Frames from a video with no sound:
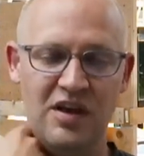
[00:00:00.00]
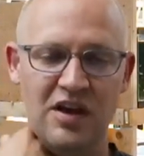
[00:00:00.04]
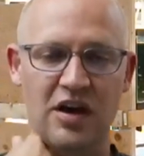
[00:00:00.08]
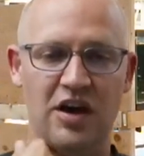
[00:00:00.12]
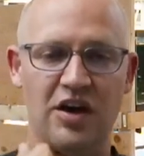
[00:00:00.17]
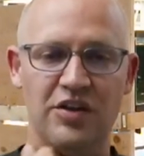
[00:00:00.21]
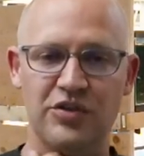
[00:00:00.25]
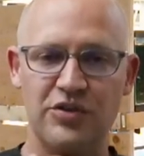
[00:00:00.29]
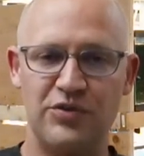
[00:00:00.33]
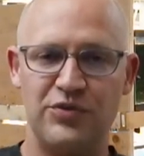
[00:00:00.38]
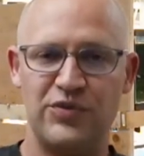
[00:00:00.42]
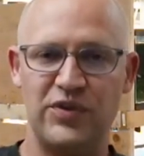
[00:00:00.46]

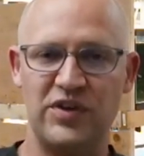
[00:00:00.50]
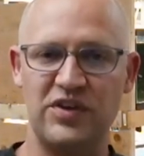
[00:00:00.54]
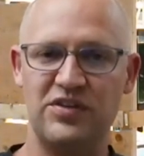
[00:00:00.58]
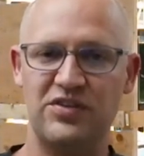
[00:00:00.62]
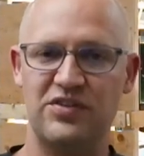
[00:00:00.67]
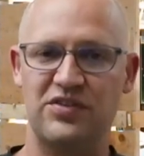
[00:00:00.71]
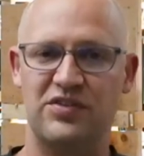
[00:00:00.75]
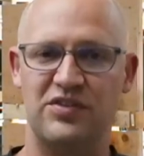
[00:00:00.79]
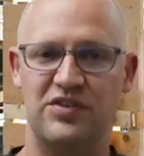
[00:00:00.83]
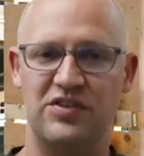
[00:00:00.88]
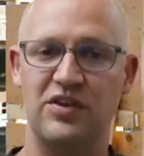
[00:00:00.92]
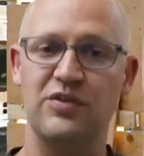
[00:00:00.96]
other
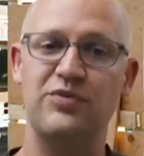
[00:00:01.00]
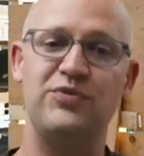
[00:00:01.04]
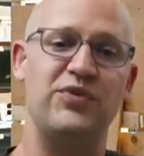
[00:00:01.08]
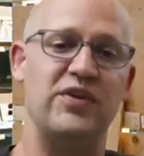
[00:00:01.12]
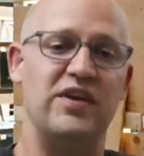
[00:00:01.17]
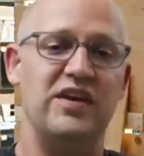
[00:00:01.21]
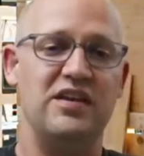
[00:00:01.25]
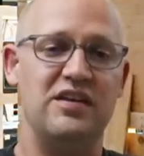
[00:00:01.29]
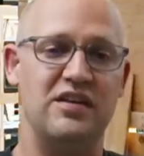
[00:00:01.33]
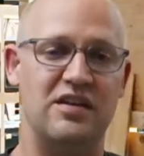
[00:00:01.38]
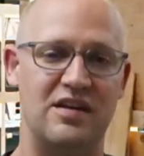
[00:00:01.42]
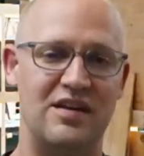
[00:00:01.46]
fish to
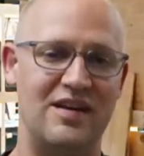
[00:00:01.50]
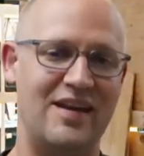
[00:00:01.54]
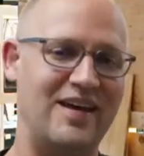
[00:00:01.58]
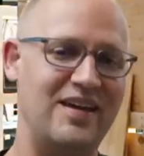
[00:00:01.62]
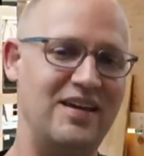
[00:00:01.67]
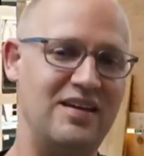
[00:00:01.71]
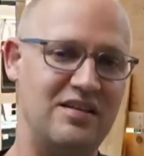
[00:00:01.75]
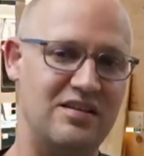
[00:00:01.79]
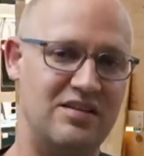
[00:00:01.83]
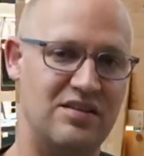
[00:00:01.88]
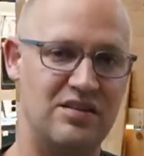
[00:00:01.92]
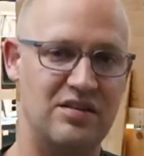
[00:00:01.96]
feed at
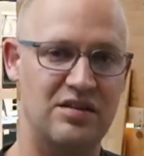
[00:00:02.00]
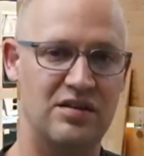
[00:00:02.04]
night.